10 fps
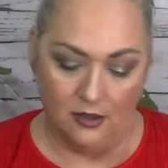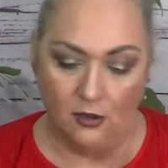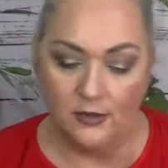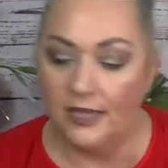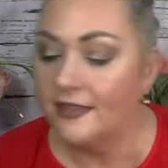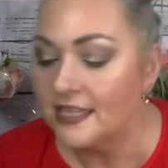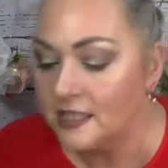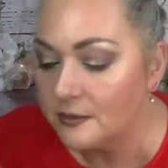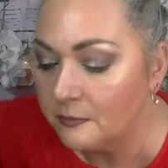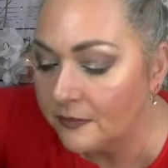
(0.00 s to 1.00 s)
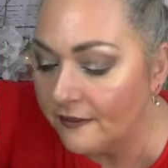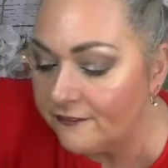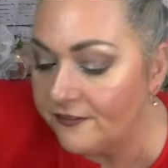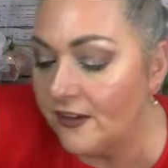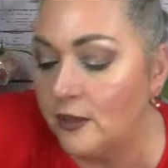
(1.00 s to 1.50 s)
oh yeah, that's a
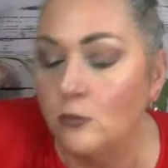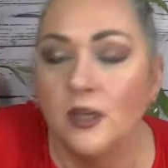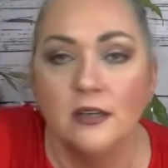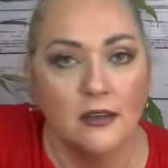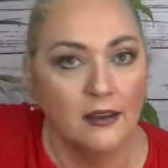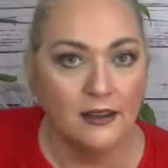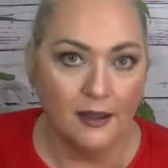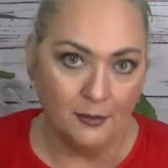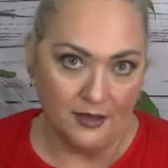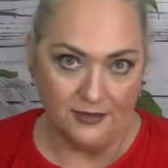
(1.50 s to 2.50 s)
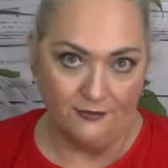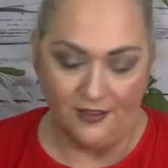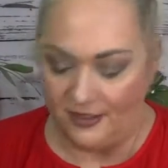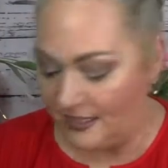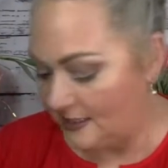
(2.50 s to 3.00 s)
fun one. I've got some
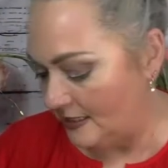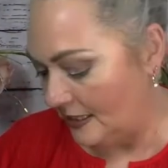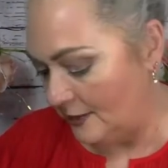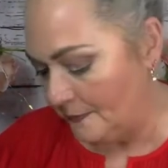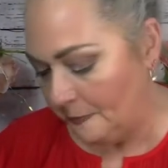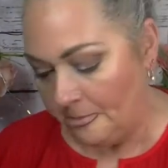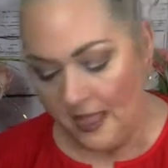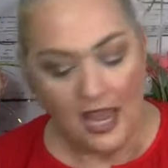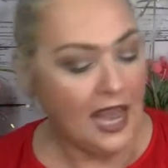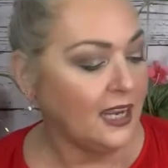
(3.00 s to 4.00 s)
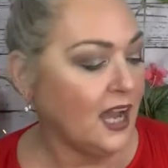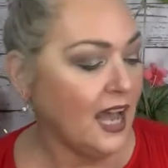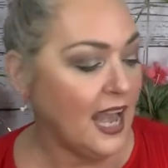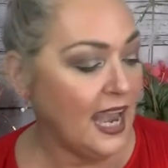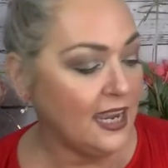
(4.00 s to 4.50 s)
fun things in here. I
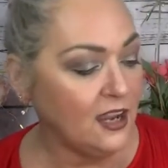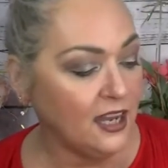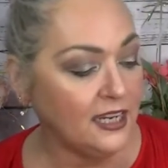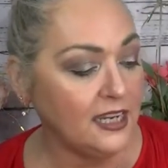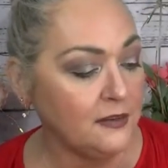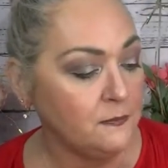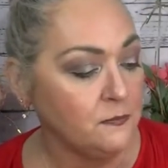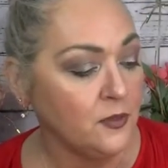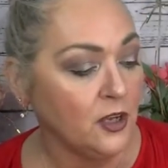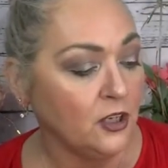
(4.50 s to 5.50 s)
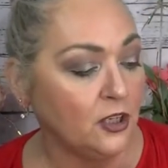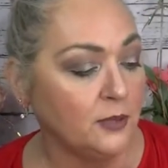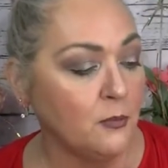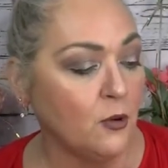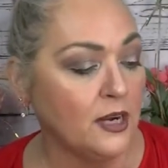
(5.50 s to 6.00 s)
got Hey Honey,
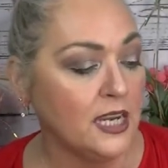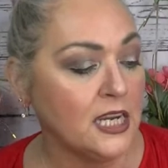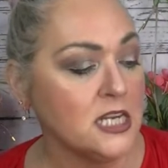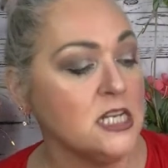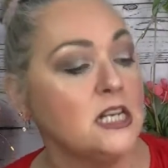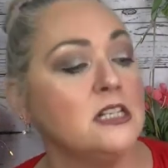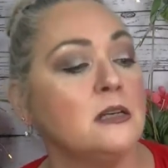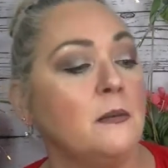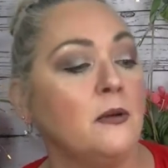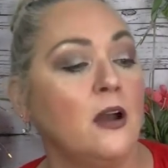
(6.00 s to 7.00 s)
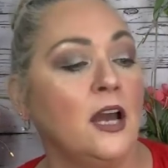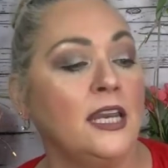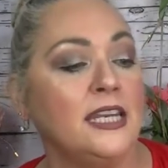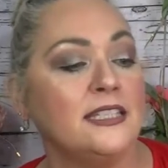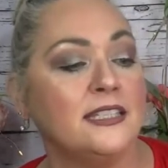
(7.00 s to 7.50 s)
Good Morning
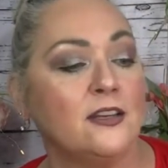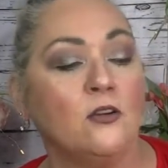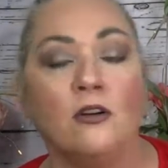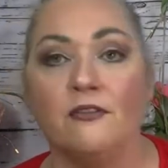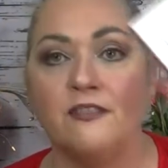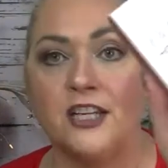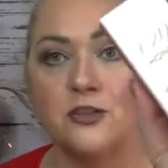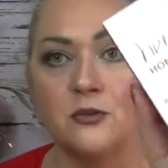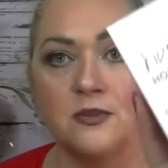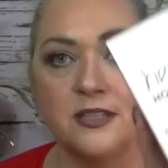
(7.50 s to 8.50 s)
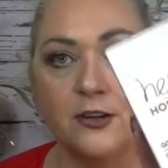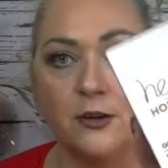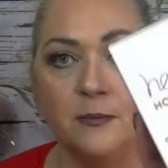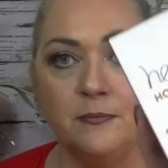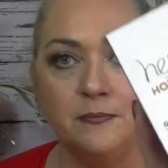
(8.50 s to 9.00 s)
Honey Silk Facial Serum.